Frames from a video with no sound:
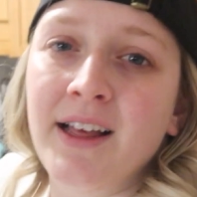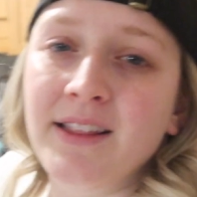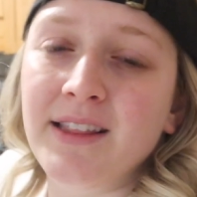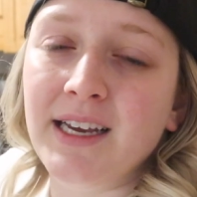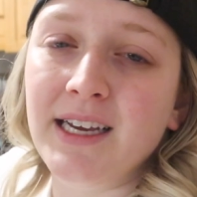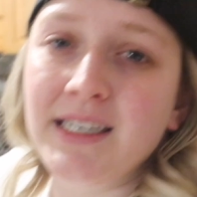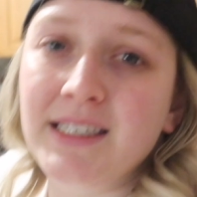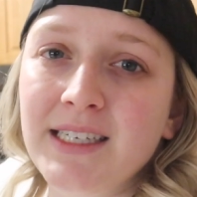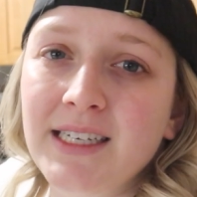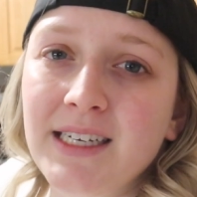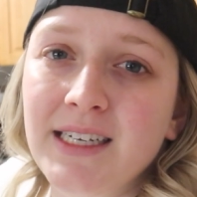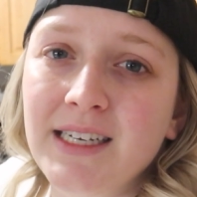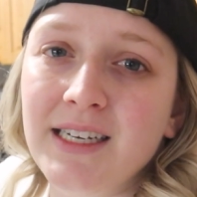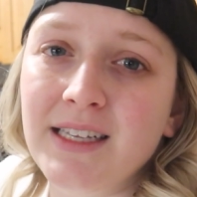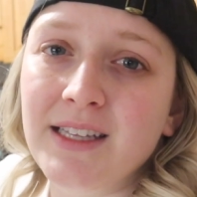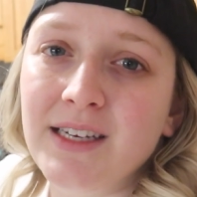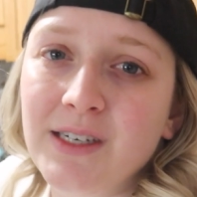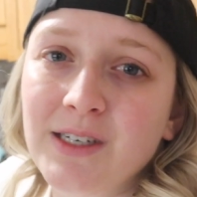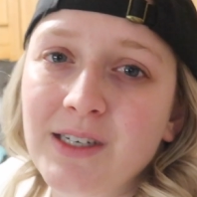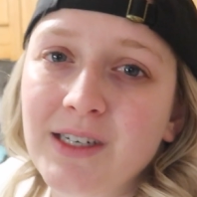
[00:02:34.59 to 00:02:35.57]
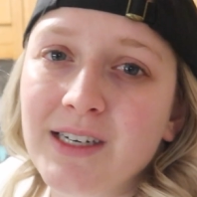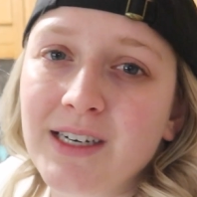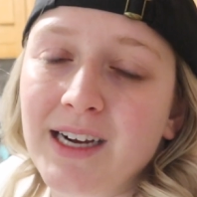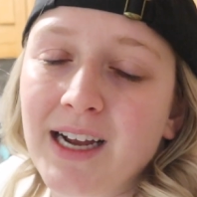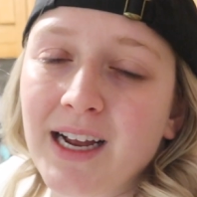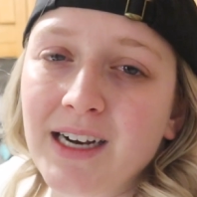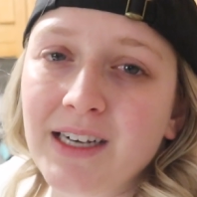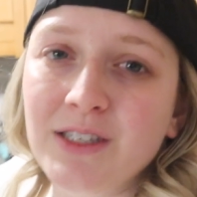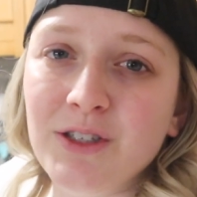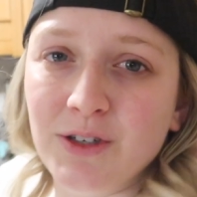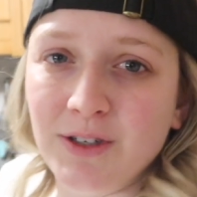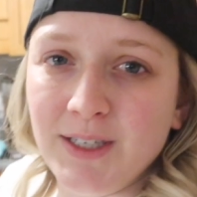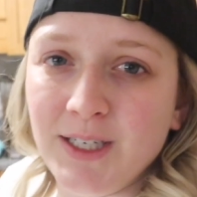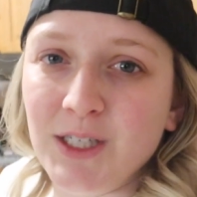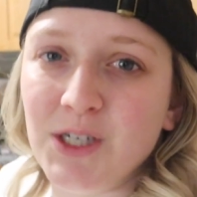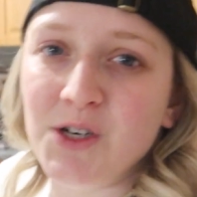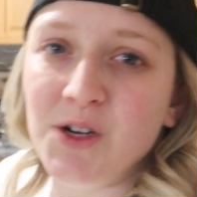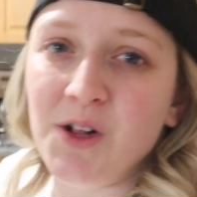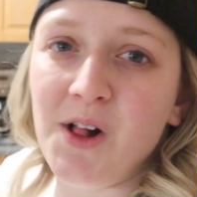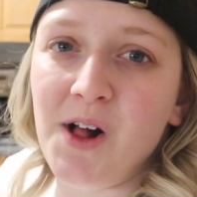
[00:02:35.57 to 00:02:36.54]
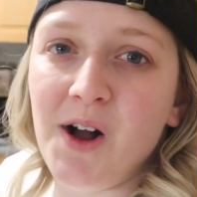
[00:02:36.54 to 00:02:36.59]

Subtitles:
They did their kind of traditional